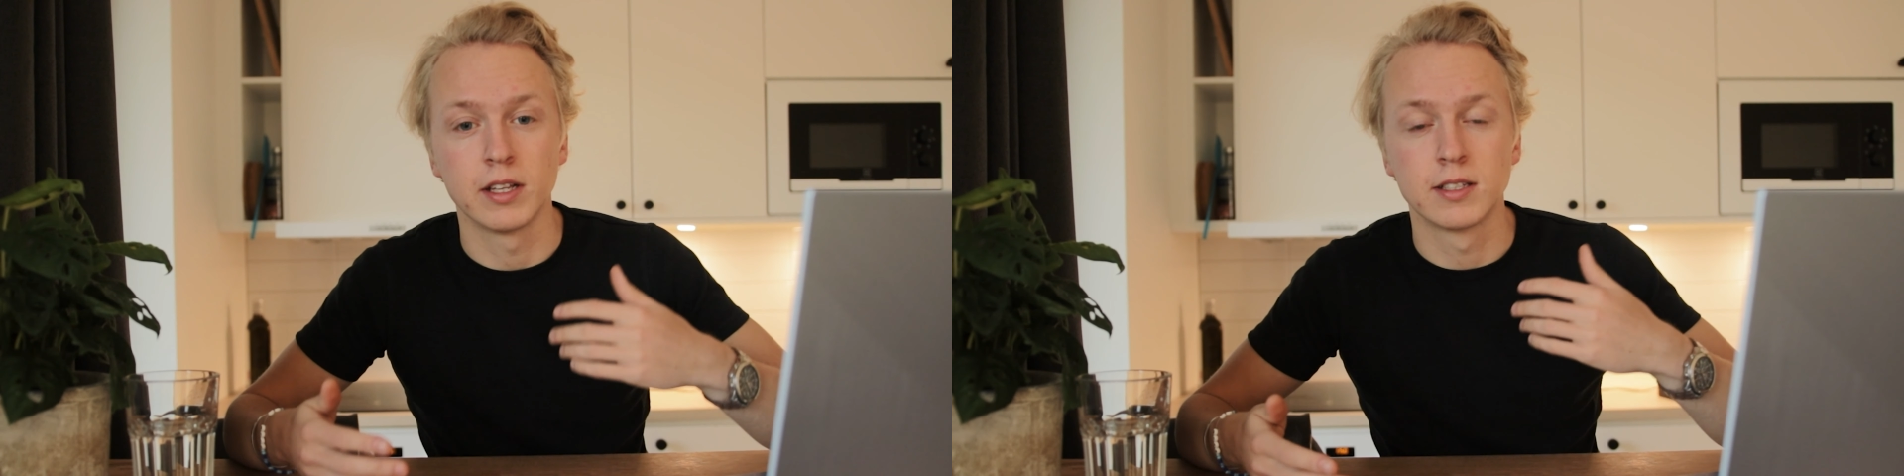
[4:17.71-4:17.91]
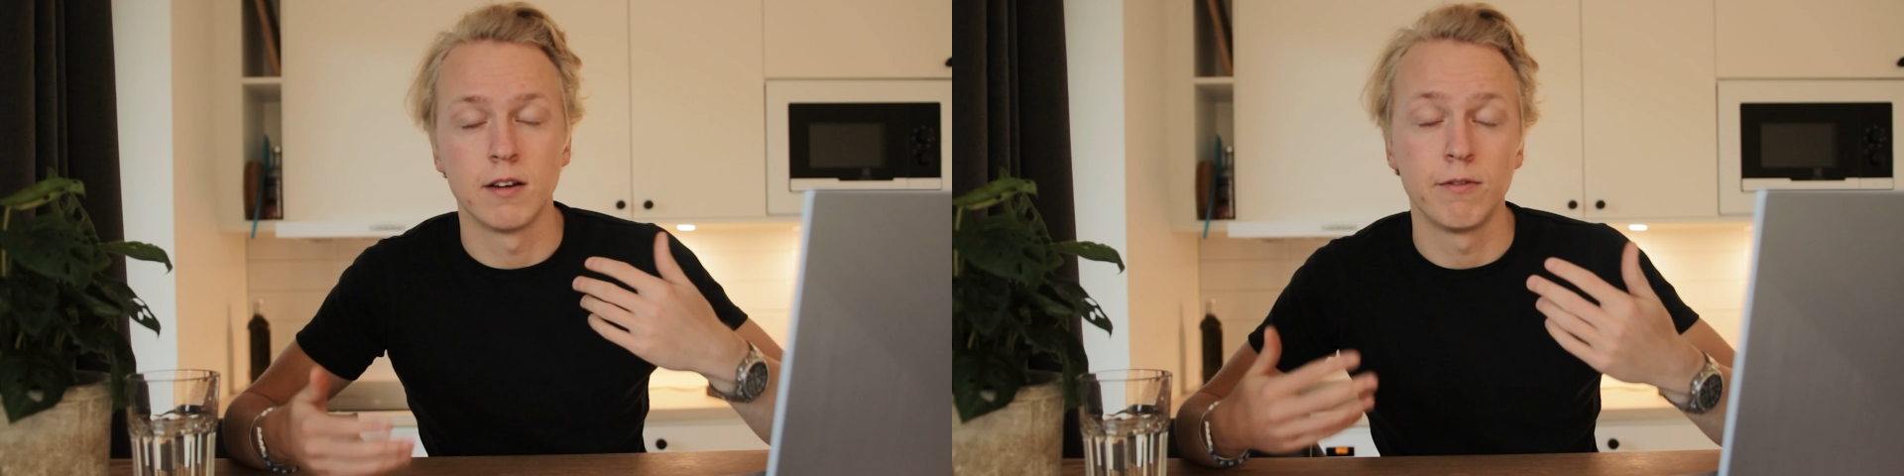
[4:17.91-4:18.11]

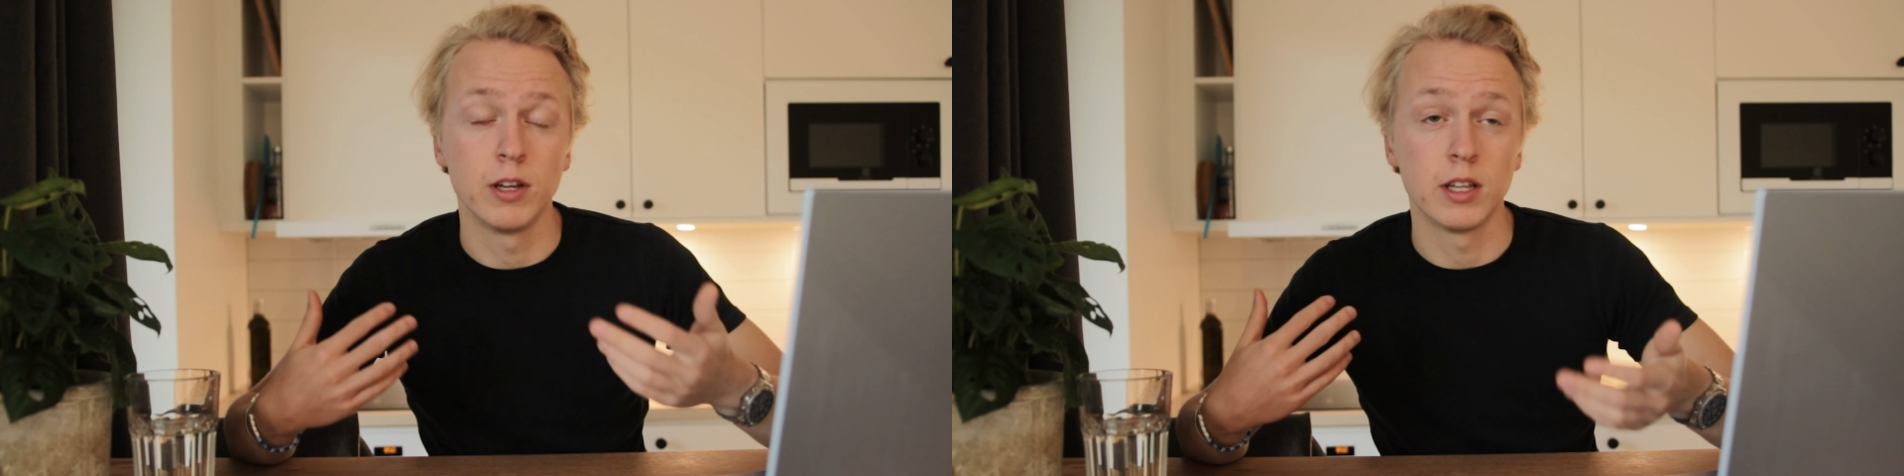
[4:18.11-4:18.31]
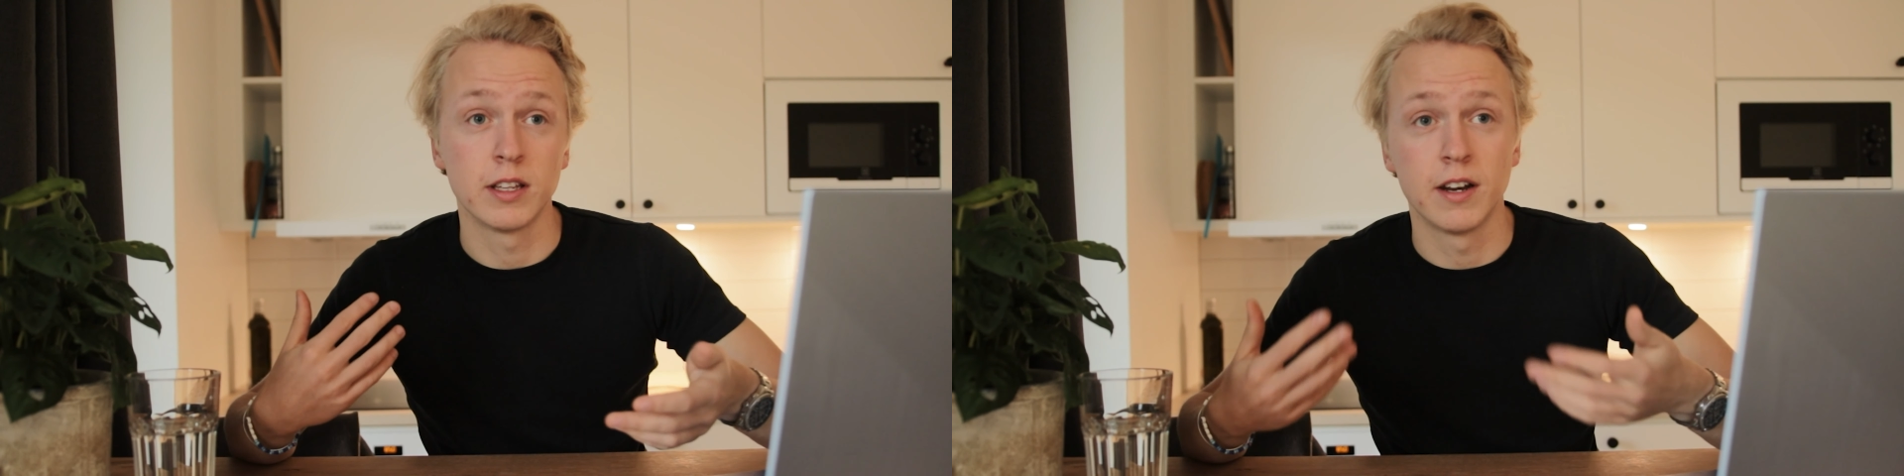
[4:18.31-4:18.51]
it
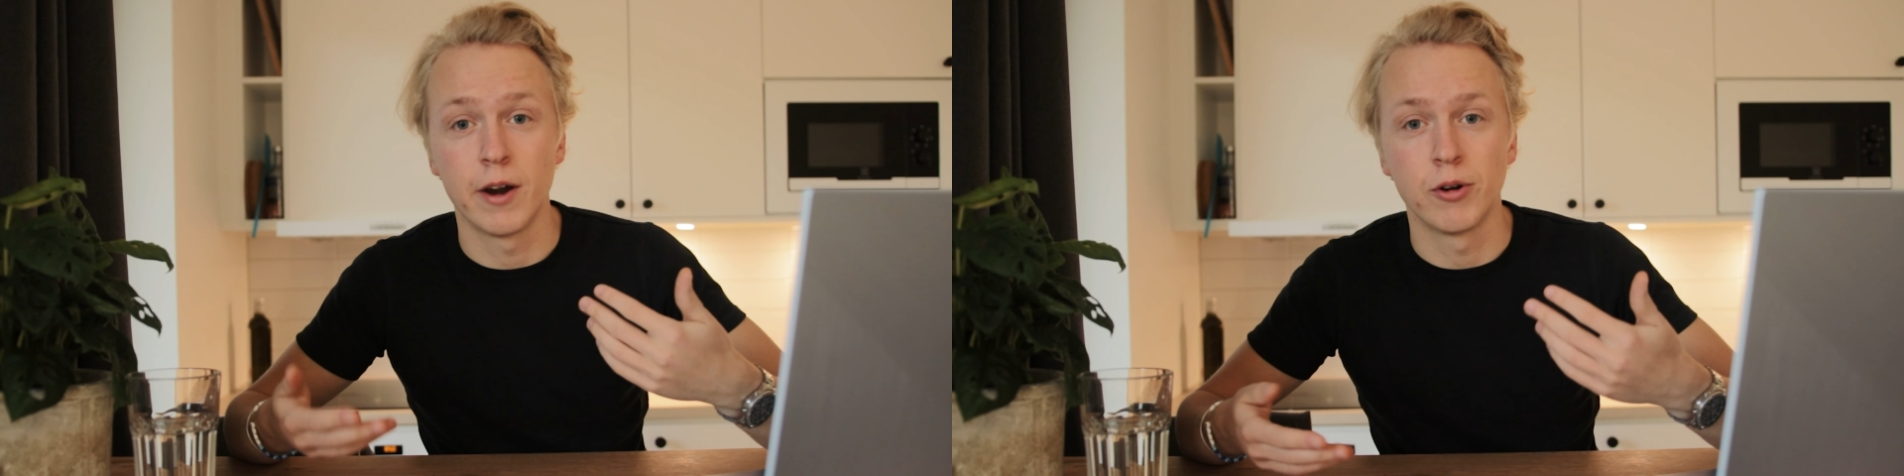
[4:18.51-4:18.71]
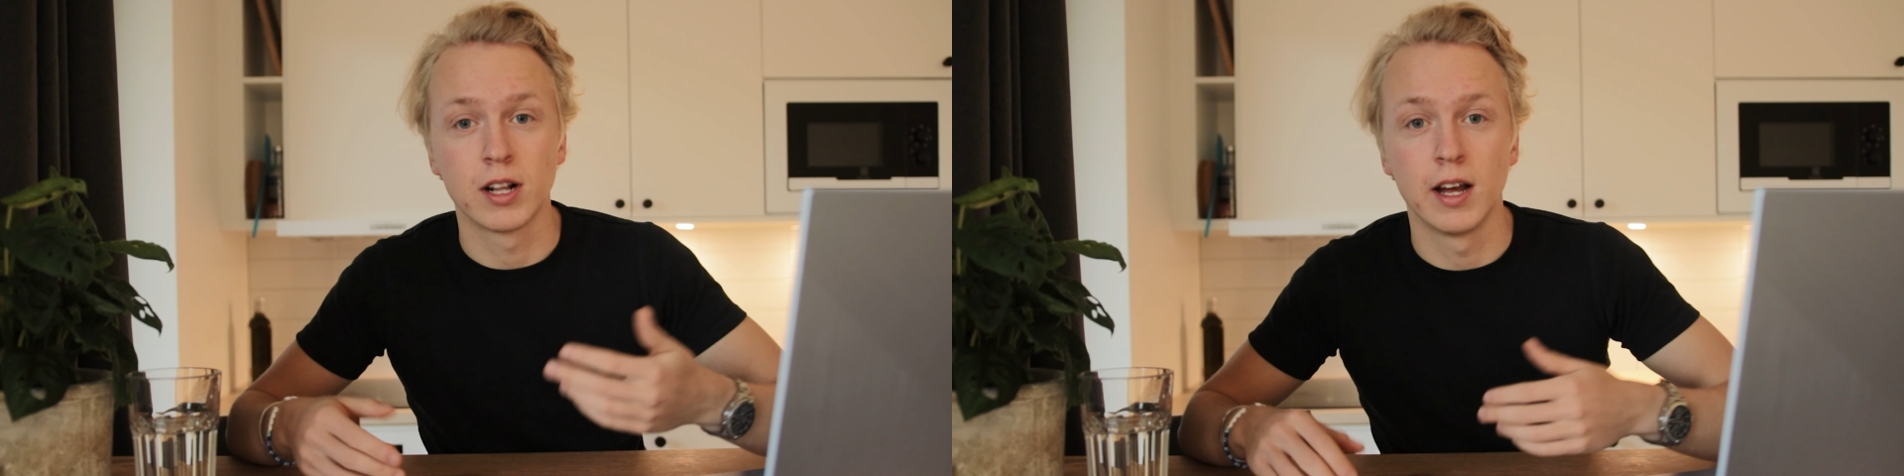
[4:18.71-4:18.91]
something generic